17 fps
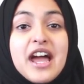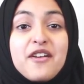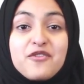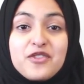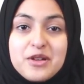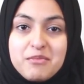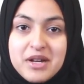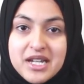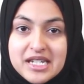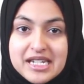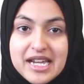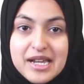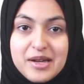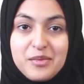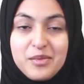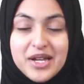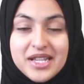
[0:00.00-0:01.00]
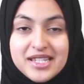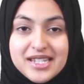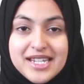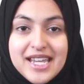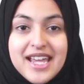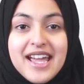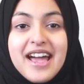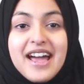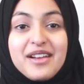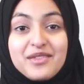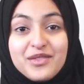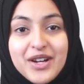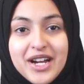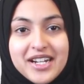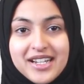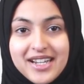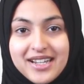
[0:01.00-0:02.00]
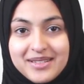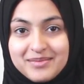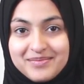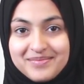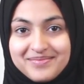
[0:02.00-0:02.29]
every Monday, Wednesday, and Friday.